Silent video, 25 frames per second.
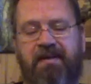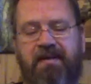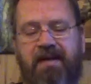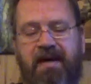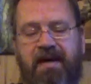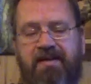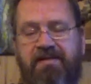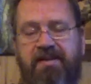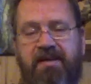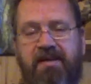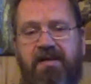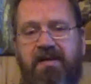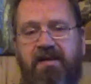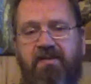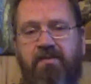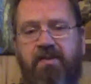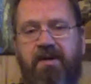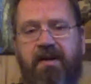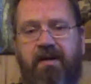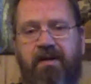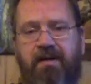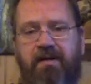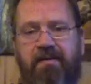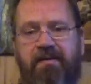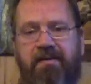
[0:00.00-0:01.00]
I think he
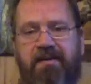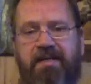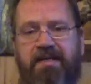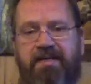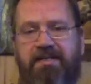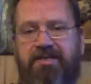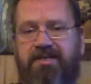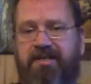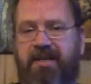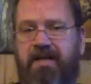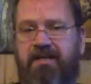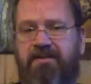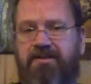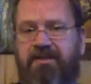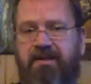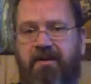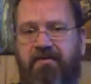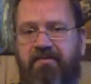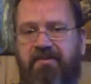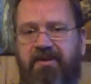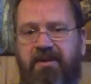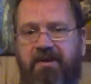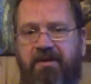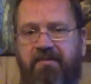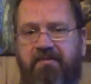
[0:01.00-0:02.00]
will. He said
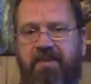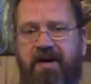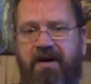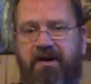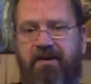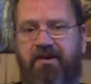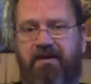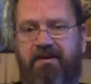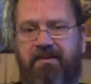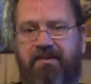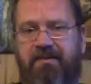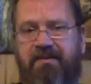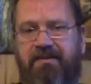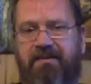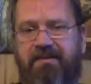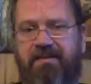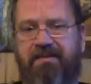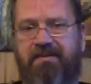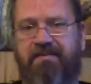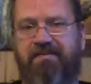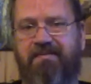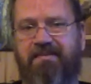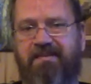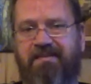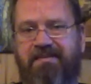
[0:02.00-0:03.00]
something about it,
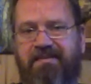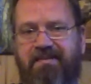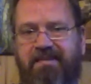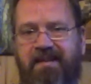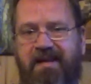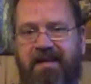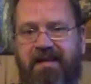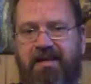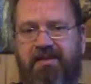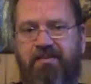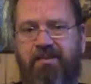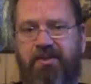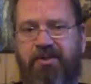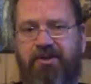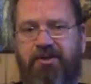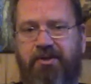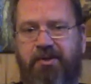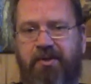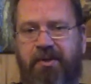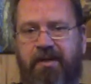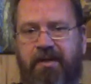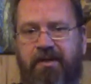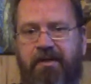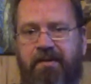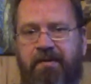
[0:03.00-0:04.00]
that he would
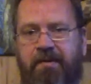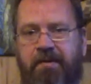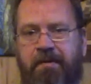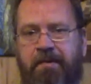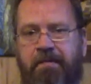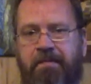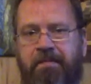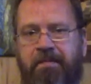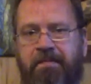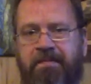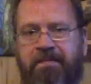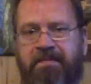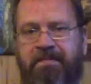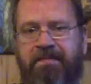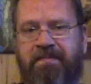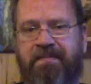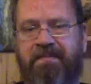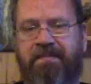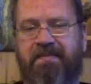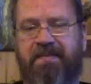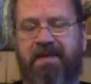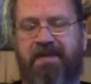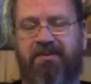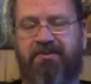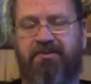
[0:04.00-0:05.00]
do it.
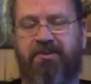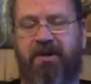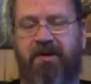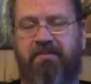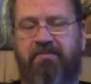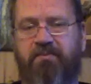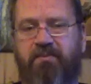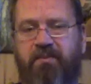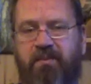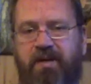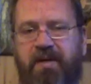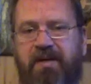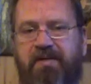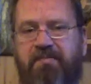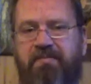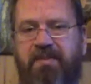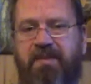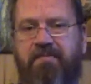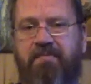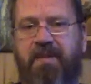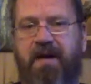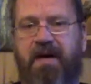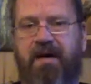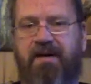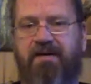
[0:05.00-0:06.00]
That Trump will
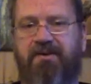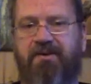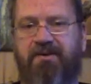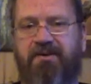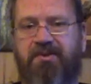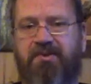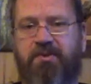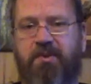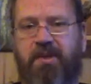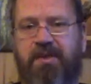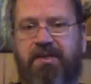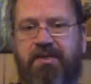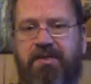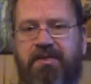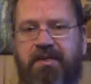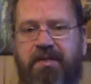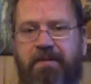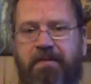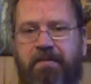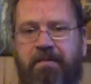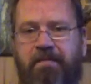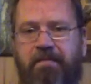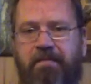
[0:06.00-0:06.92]
be back on Twitter.